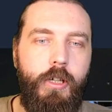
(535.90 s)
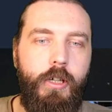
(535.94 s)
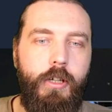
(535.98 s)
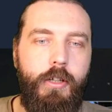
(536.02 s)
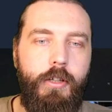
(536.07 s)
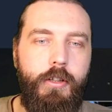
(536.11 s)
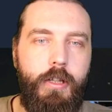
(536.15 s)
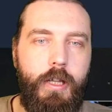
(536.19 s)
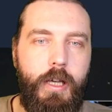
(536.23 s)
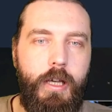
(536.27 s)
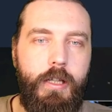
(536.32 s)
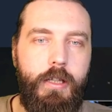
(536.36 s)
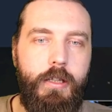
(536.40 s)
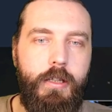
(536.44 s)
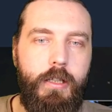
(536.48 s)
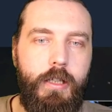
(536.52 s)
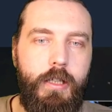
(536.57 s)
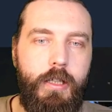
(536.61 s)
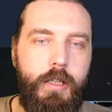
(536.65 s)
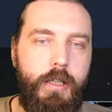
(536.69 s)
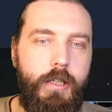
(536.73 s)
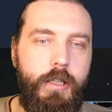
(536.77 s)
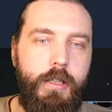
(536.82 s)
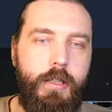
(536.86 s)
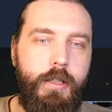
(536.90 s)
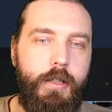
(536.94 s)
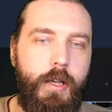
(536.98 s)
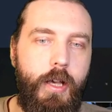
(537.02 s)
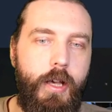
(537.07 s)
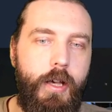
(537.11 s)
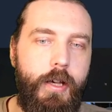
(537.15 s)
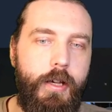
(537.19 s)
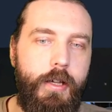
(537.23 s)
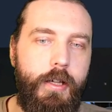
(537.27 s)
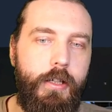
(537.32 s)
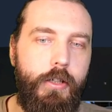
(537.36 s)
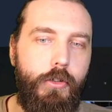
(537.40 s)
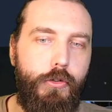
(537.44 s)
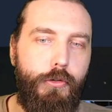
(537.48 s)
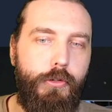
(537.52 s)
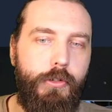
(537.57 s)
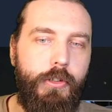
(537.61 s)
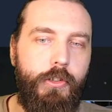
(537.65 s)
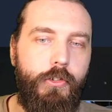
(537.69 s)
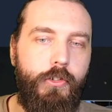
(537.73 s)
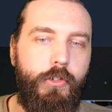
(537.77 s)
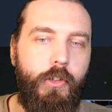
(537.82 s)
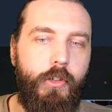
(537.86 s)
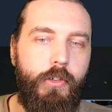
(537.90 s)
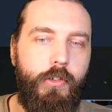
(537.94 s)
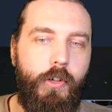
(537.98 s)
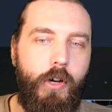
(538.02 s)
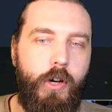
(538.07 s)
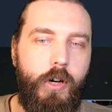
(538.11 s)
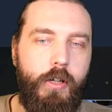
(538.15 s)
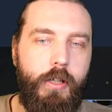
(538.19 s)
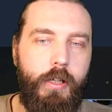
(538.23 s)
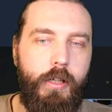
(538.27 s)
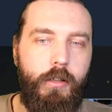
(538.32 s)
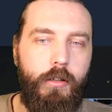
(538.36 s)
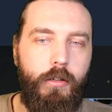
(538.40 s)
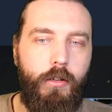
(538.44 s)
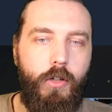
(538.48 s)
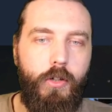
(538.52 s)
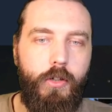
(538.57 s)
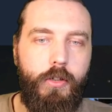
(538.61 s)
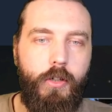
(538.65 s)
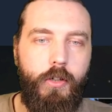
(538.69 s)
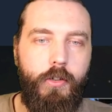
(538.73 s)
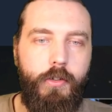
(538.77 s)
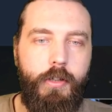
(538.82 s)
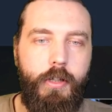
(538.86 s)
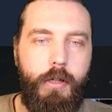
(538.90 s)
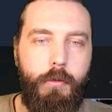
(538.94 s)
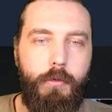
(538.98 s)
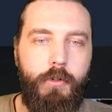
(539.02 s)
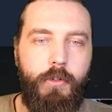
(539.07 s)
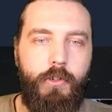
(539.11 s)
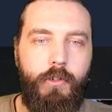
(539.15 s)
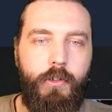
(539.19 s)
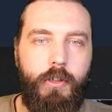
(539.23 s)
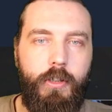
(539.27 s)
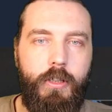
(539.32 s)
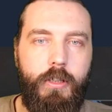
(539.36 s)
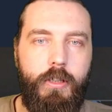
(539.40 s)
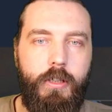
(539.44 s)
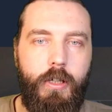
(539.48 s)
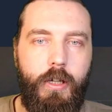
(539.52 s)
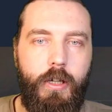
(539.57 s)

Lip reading: than the increased target lock-on that we see